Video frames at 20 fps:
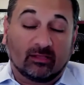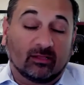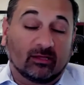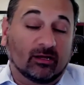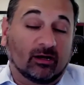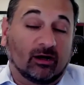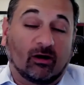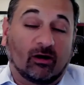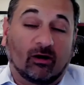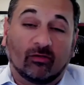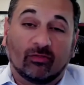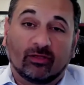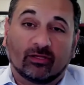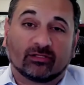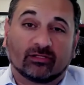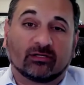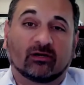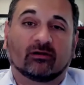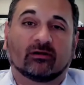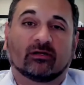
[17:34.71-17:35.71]
all the
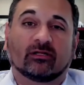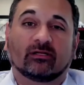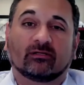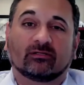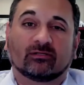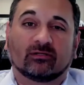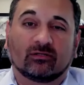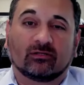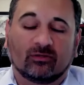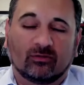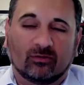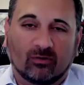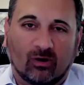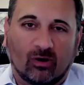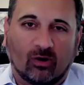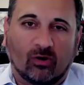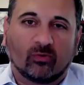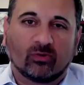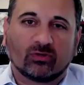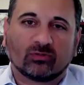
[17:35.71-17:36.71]
attorneys, you
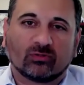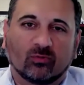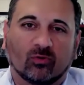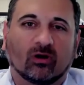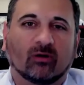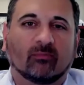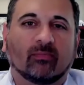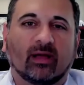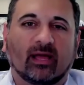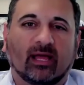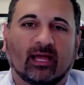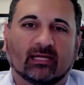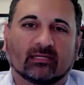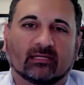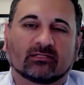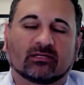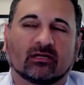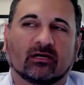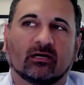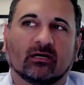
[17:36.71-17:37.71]
always wore a
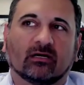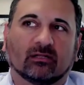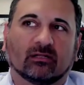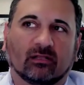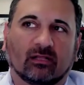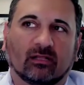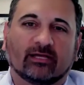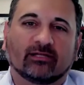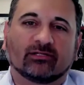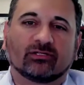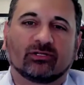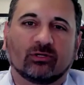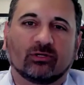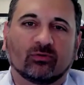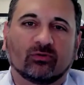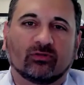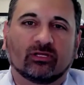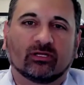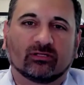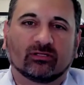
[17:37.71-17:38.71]
mask unless you
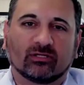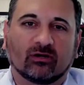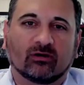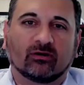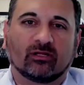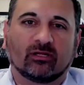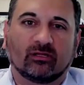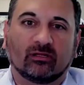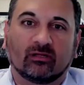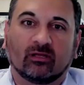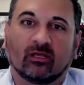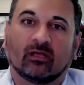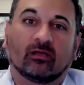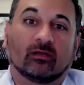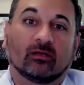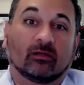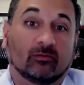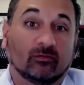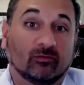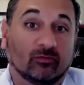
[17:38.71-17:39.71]
were the attorney
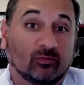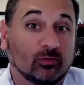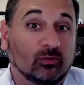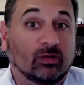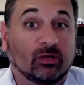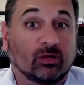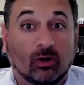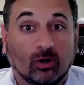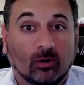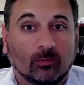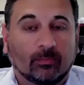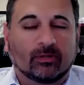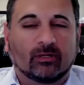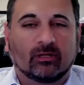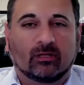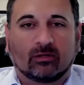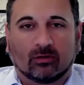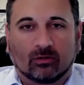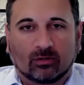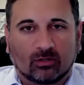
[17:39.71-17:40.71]
doing
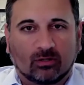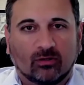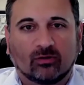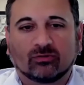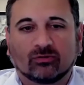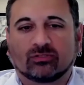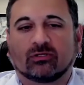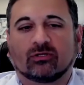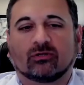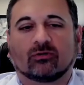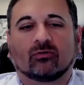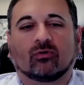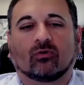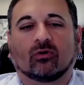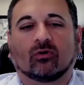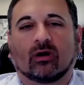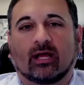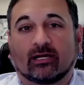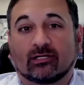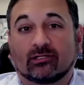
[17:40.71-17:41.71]
opening or closing
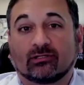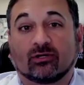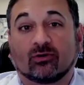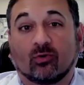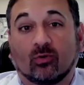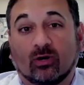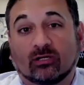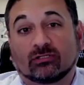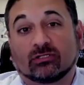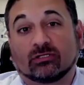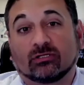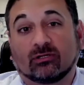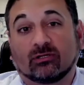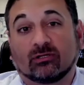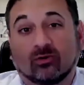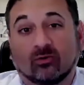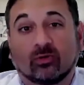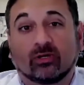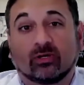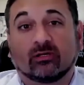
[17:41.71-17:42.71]
or actually questioning
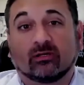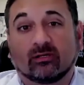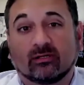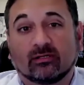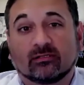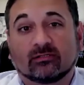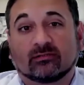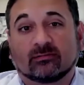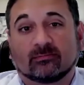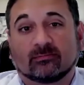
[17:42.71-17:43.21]
a witness.